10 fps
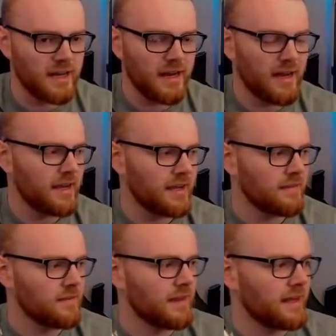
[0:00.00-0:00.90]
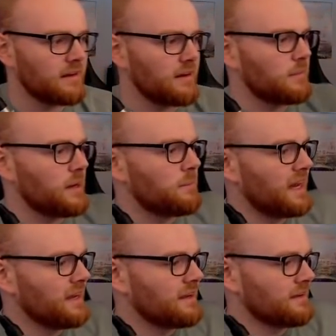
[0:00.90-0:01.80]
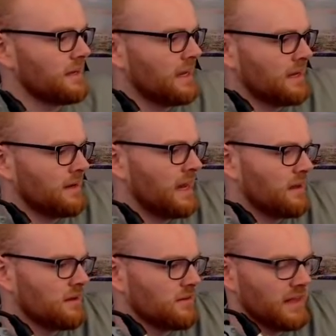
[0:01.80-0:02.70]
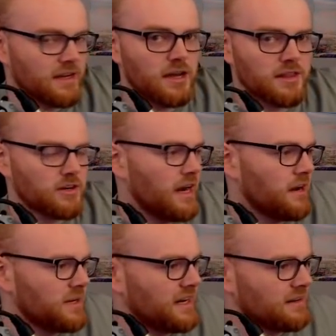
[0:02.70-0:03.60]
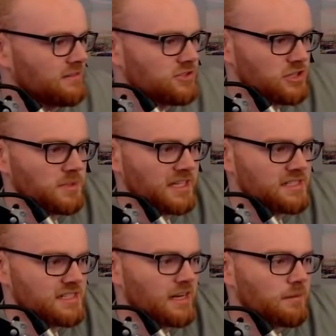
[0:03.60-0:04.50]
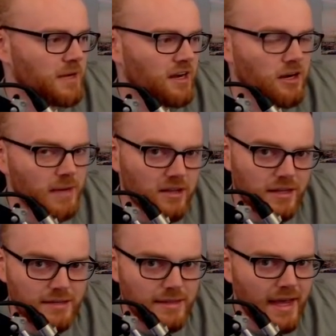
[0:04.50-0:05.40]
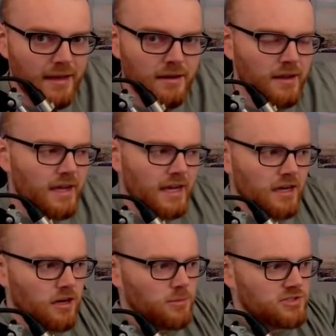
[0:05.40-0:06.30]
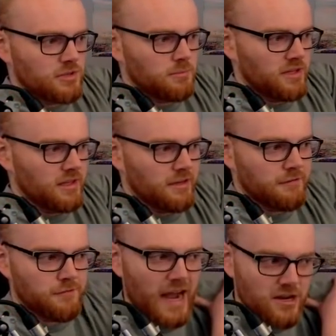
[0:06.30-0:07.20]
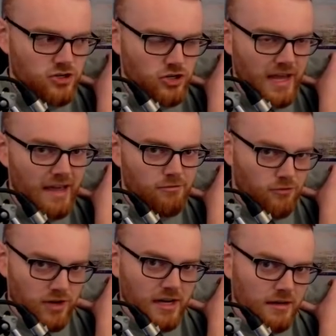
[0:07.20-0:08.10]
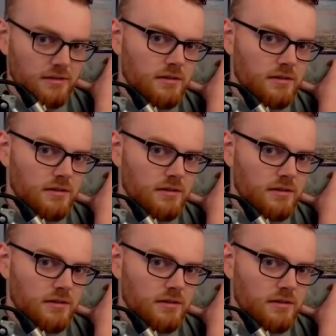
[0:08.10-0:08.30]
I landed on my bike and like on the ground, but I stupidly stuck my arm out like that and almost completely fractured every